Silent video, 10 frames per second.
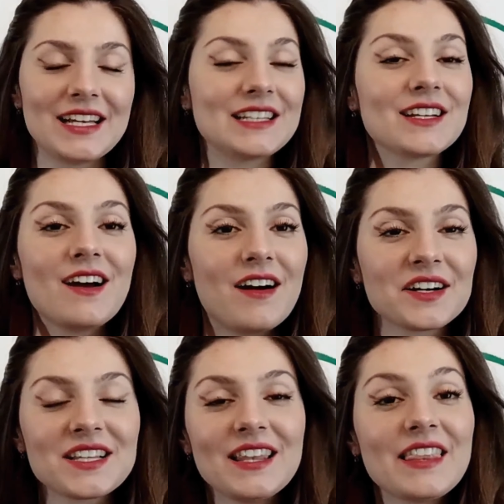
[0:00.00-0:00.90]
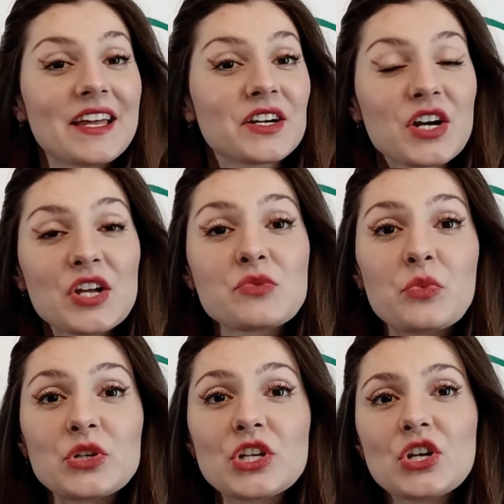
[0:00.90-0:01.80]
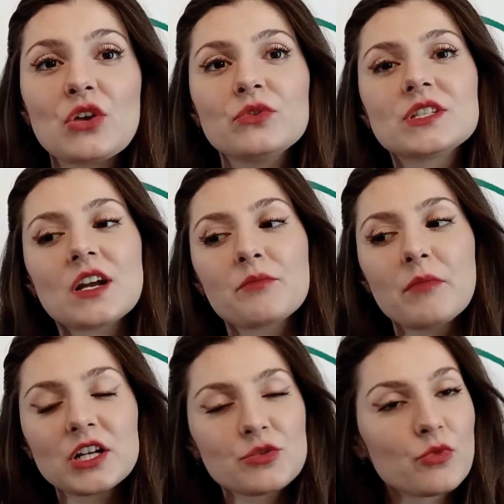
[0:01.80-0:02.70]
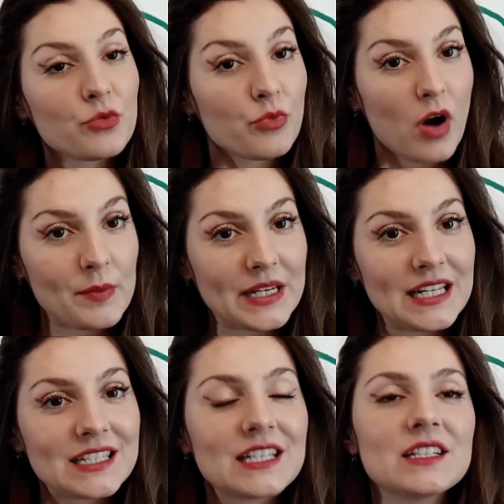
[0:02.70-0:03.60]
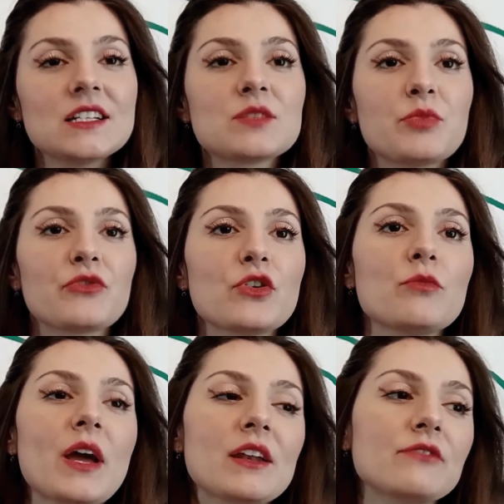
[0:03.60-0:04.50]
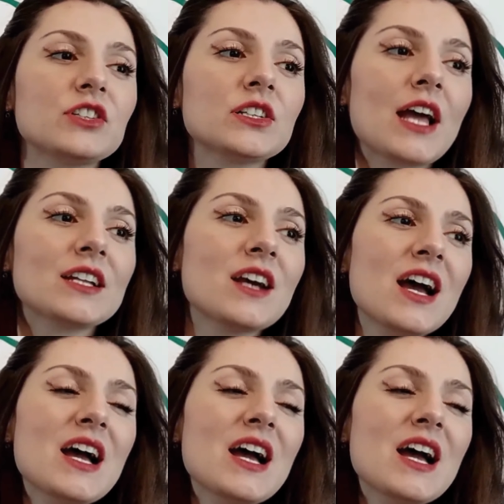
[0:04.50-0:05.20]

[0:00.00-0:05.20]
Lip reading: In the heart, leather and woody notes are much more prominent in this perfume, and after that,